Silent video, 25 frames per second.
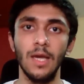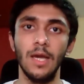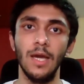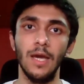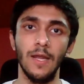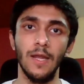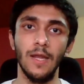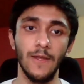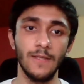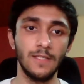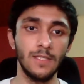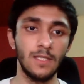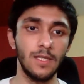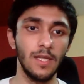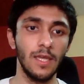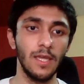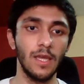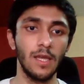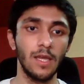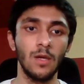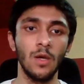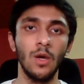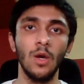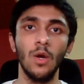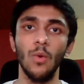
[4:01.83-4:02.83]
Let's
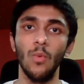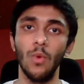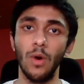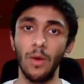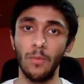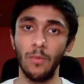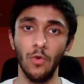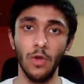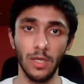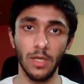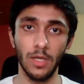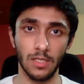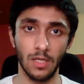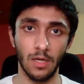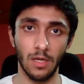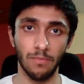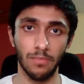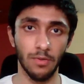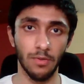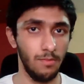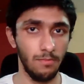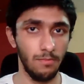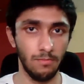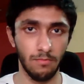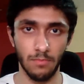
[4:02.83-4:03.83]
take one more example.
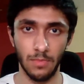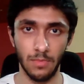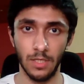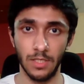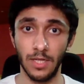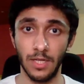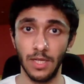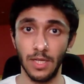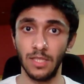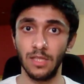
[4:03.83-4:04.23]
Let's take